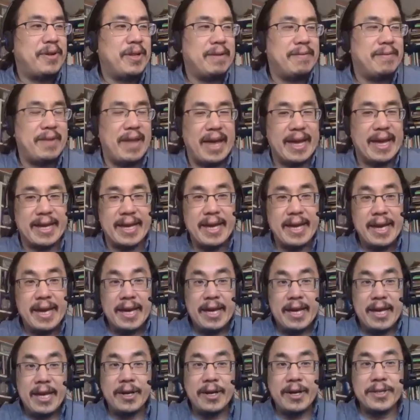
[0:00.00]
of like,
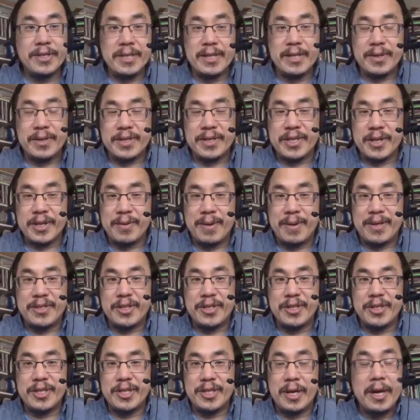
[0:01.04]
here's an interesting
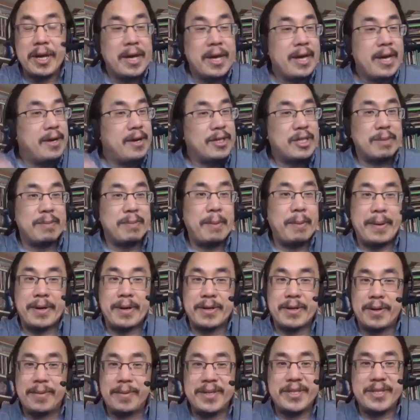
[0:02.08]
question, so here's some
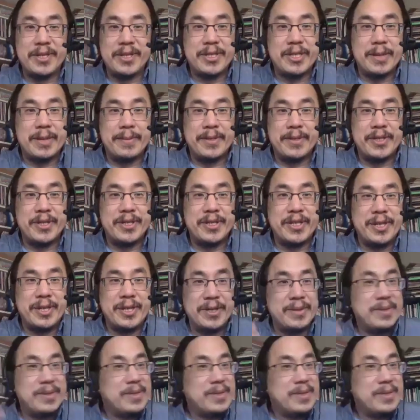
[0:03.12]
empirical research someone should do.